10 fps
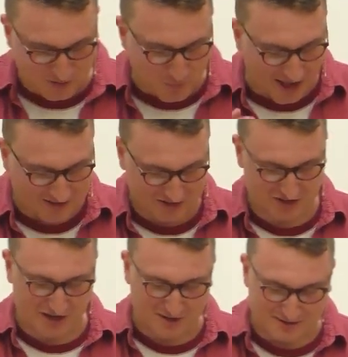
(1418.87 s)
someone asks
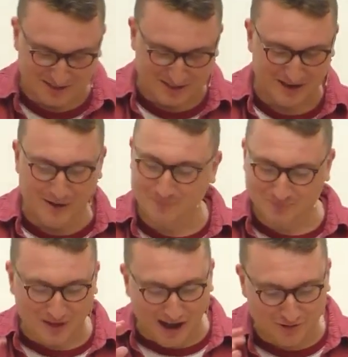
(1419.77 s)
you,
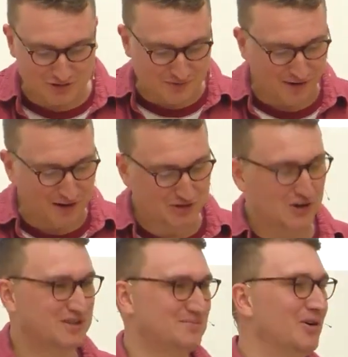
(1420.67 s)
how did you find
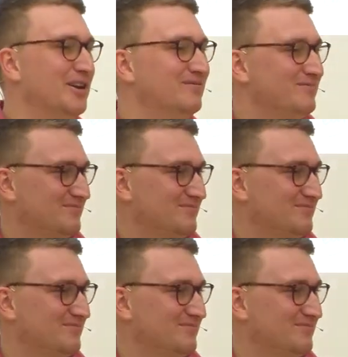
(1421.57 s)
church this morning?